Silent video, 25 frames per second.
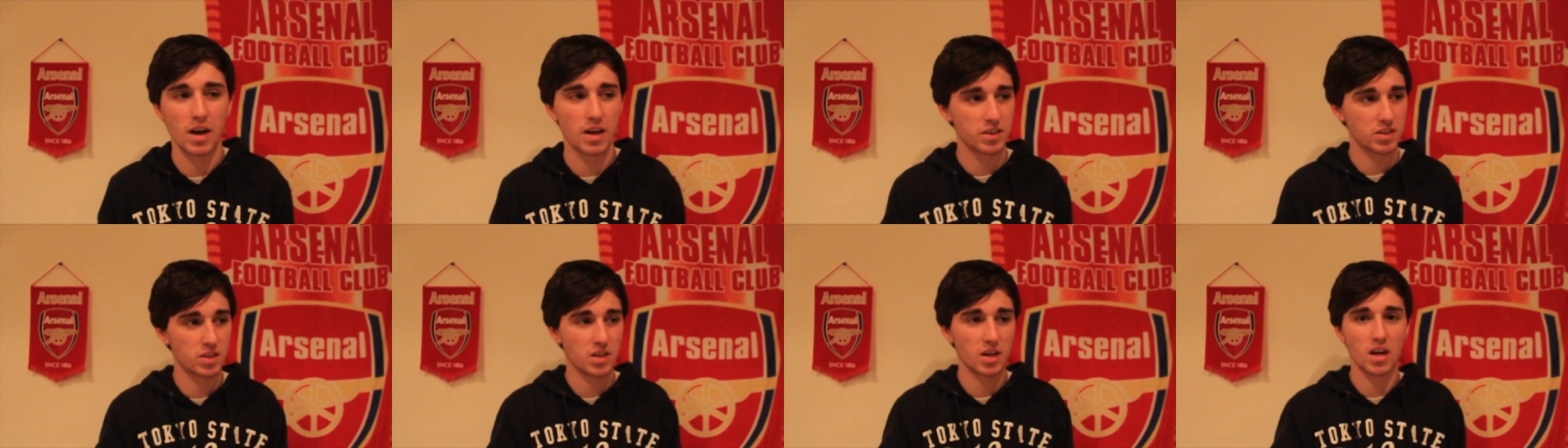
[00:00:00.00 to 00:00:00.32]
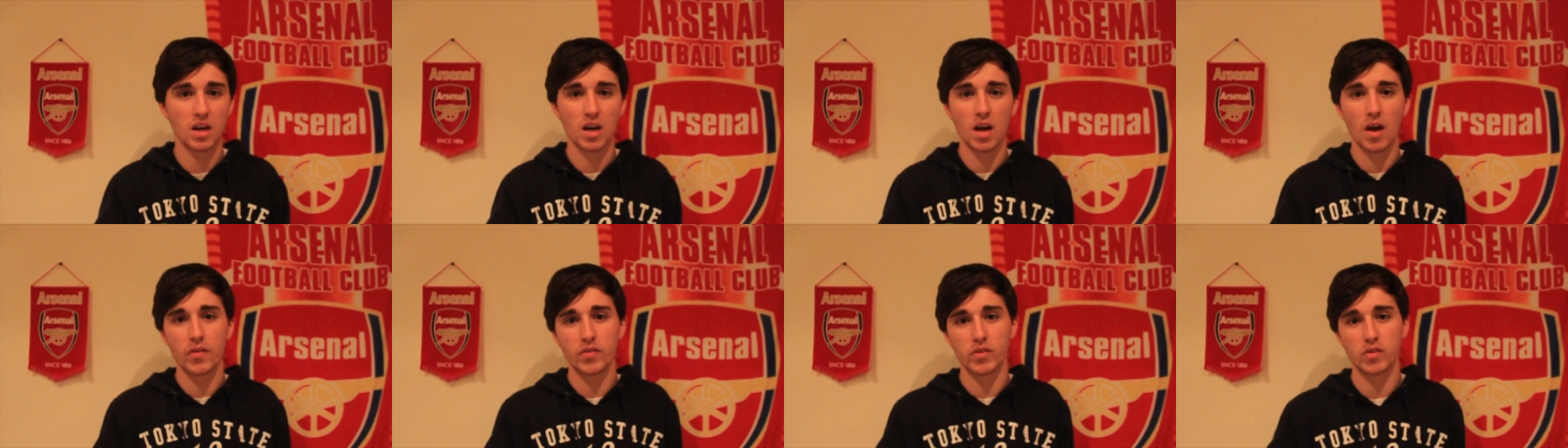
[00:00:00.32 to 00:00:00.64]
Our
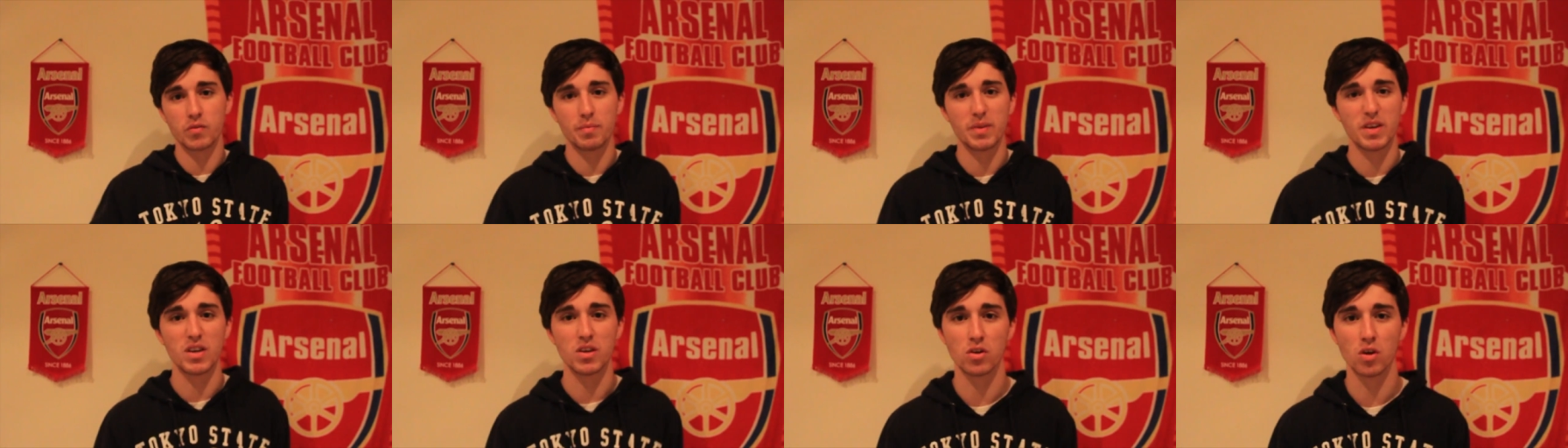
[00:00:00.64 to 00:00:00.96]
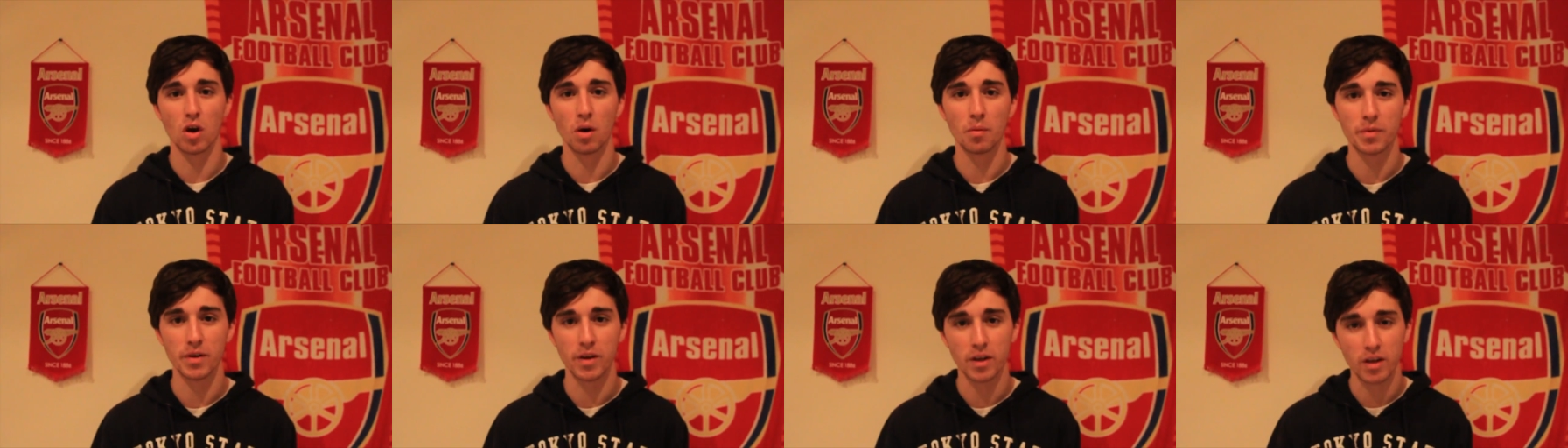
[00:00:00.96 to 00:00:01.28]
second halves have been
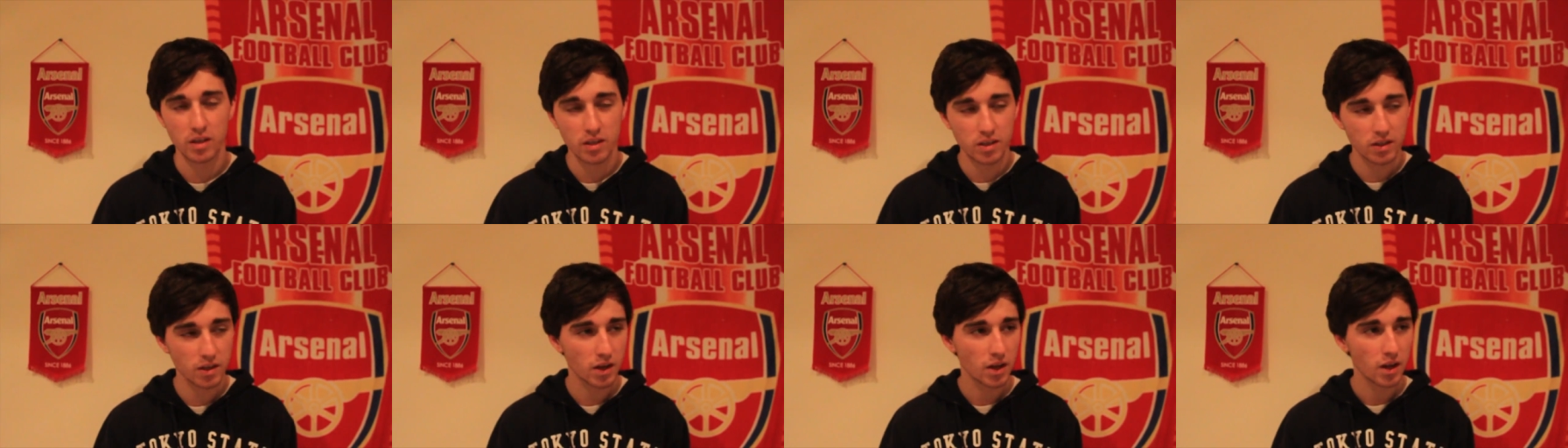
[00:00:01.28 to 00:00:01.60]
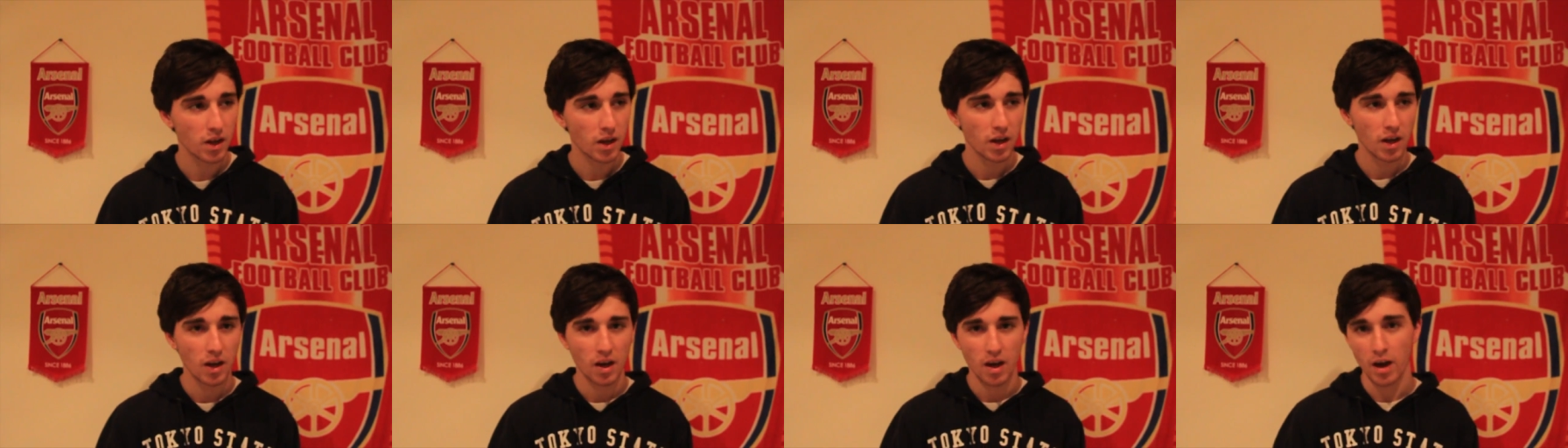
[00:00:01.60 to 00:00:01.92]
dominant.
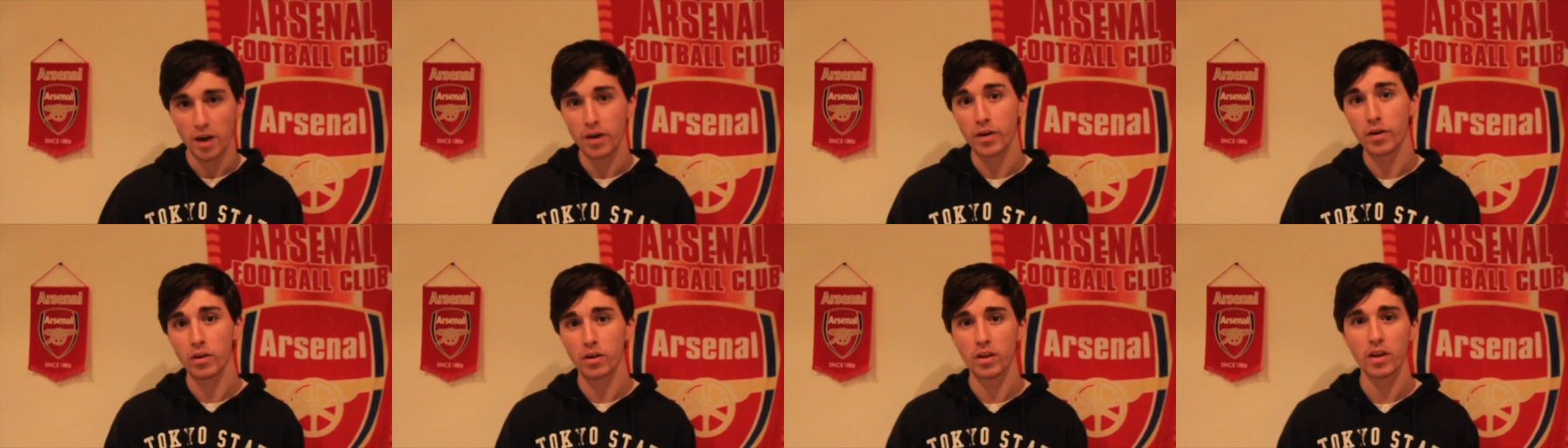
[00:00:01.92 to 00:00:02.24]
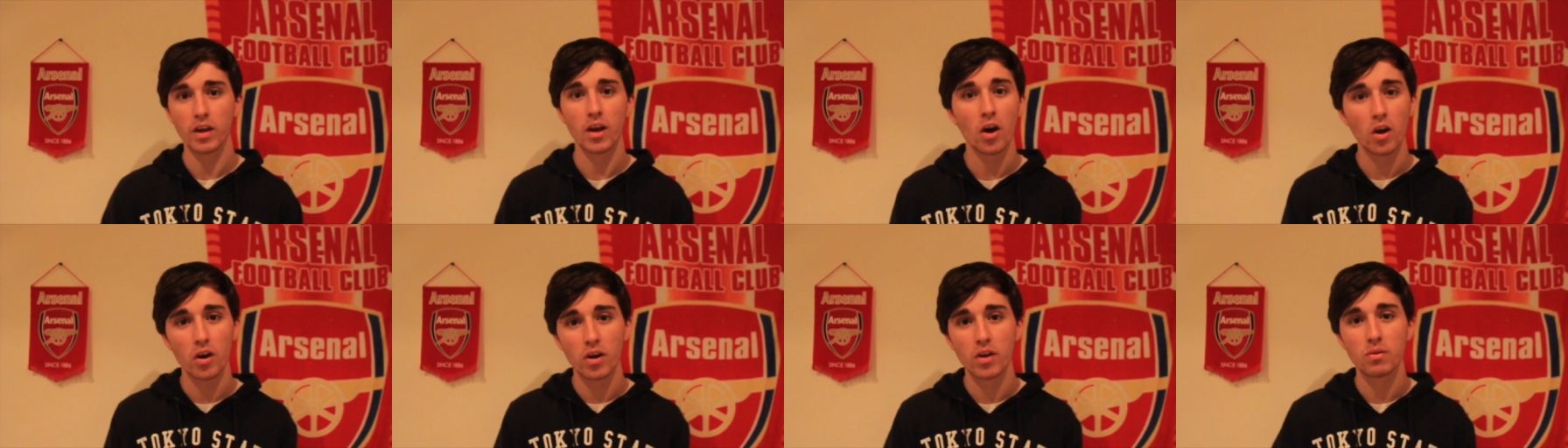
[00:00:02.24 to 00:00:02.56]
And
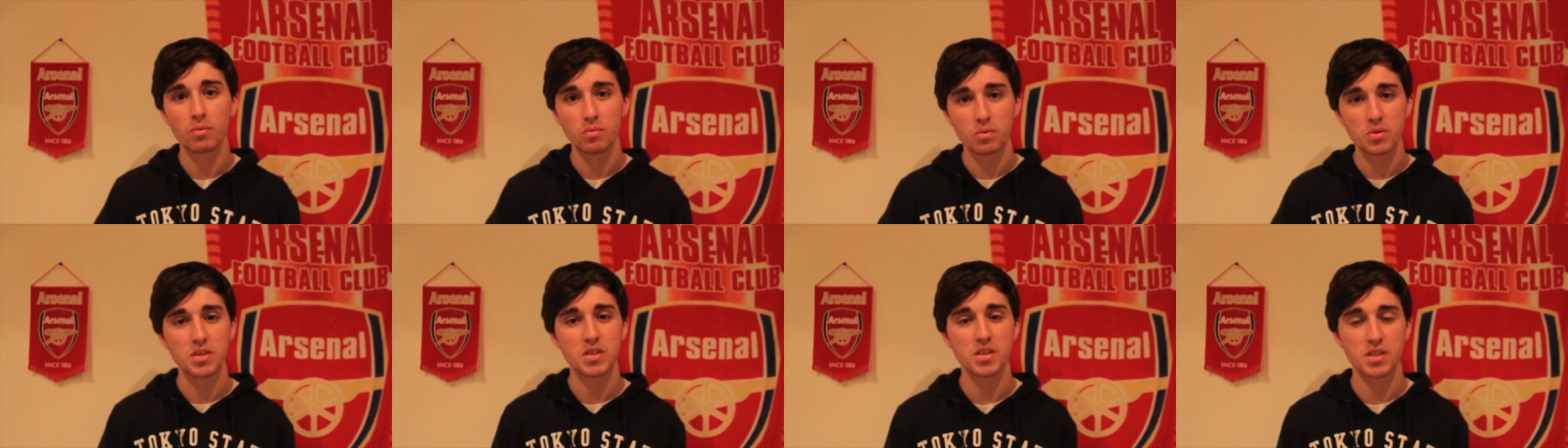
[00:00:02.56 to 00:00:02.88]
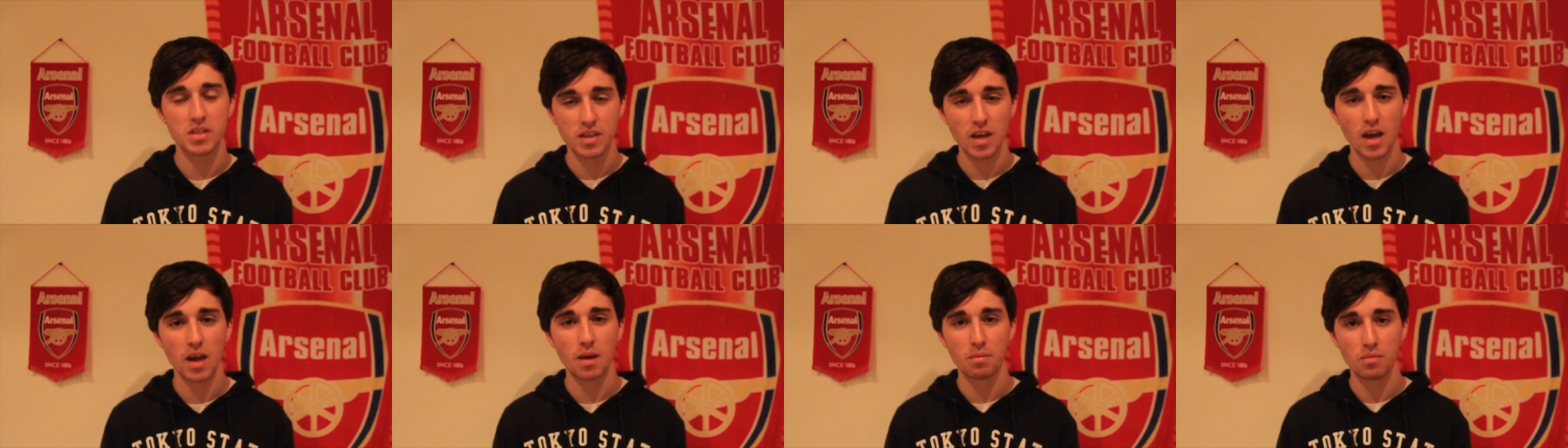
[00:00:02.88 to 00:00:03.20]
early on it was the
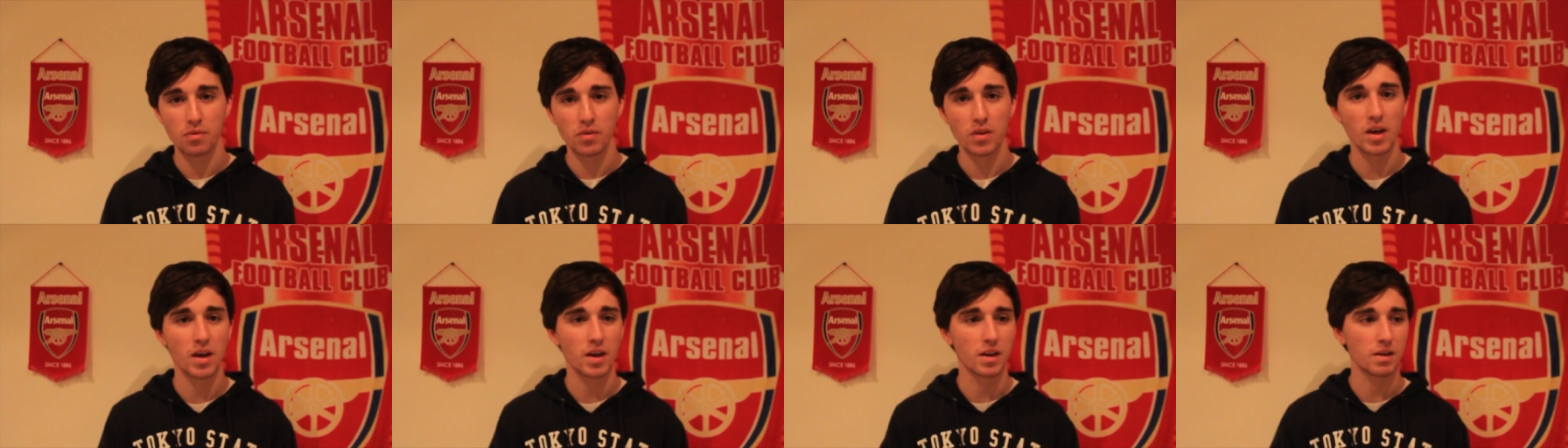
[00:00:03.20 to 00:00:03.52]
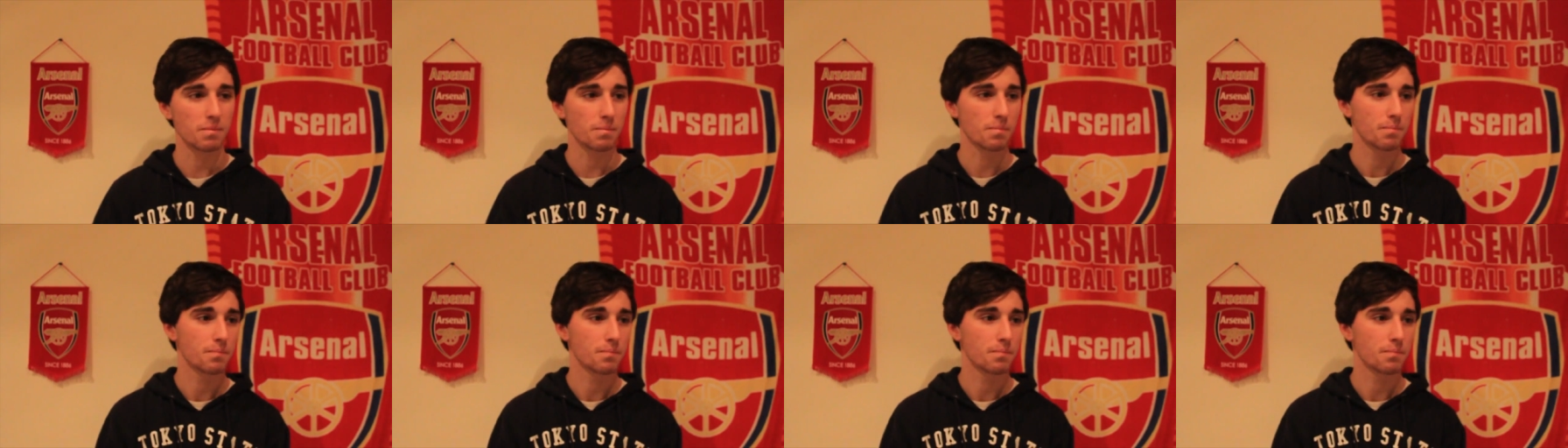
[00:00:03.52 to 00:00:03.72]
same thing.